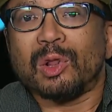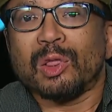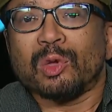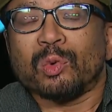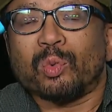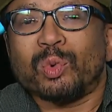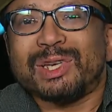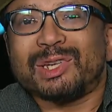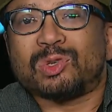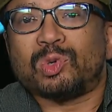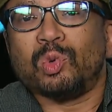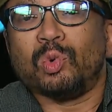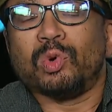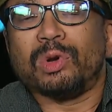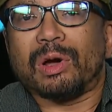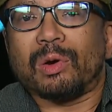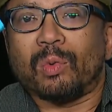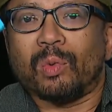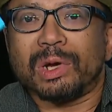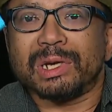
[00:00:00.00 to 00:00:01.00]
We do
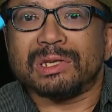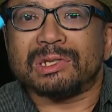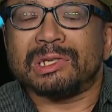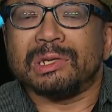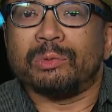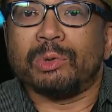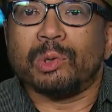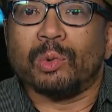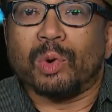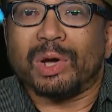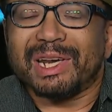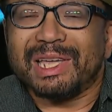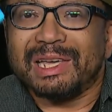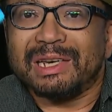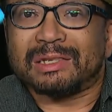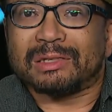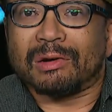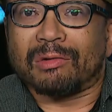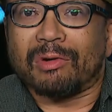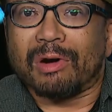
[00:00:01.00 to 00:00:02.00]
not want to see, we want to
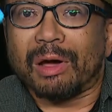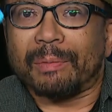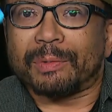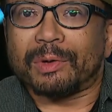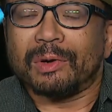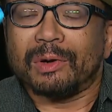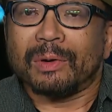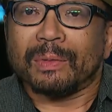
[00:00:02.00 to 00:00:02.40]
interrupt.